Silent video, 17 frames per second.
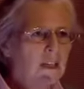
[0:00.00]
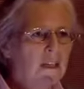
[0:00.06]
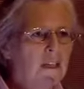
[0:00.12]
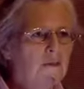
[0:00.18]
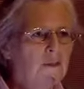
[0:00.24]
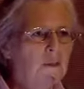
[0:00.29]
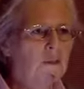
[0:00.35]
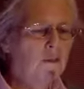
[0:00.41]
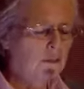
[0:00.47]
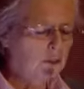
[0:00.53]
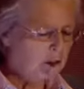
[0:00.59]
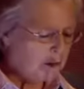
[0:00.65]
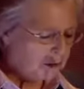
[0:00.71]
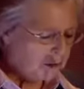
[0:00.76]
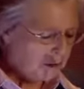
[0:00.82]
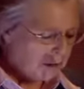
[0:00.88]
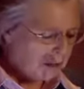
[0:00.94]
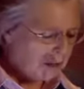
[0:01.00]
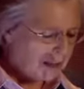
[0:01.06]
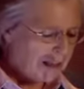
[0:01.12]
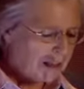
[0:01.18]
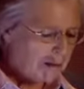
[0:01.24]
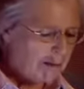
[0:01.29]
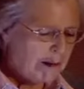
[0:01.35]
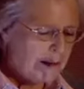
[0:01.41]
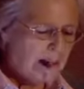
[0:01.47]
even though he
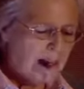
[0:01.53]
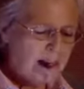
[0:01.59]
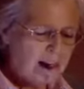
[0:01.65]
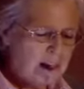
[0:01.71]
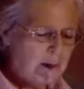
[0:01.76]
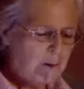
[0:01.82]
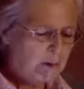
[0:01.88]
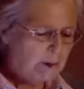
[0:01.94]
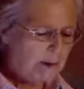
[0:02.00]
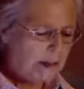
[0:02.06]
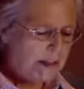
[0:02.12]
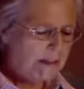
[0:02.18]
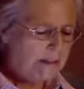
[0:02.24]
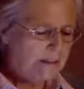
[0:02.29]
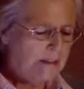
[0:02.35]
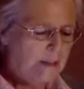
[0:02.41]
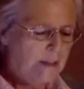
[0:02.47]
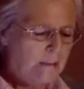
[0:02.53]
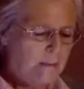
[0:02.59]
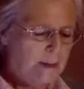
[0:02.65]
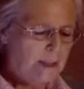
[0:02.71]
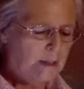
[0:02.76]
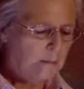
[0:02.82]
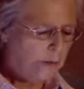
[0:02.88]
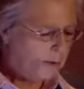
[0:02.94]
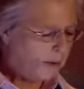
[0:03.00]
had been highly praised by
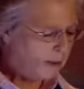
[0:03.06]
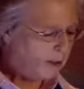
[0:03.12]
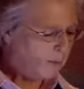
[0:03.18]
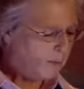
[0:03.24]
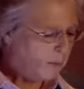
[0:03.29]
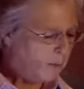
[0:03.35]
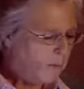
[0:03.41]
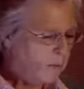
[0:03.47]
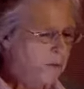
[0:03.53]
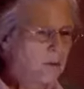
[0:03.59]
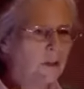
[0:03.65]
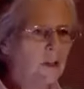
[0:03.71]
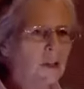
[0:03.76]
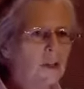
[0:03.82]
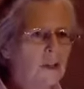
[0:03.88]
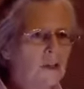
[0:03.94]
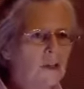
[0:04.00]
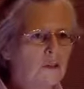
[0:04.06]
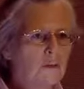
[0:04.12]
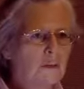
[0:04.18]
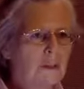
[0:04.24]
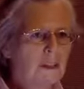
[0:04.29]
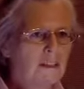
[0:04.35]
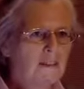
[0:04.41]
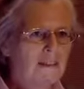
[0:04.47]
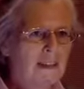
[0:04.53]
American people
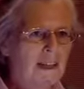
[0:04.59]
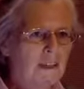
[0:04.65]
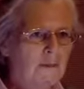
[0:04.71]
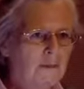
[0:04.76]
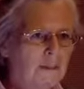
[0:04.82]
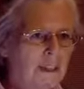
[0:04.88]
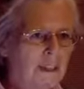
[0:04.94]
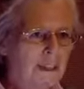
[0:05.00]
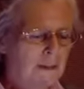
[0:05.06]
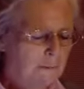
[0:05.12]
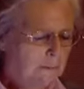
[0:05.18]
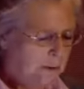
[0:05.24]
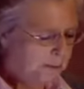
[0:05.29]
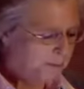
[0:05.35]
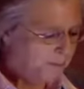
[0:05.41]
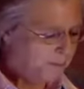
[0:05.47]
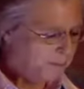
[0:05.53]
during his lifetime.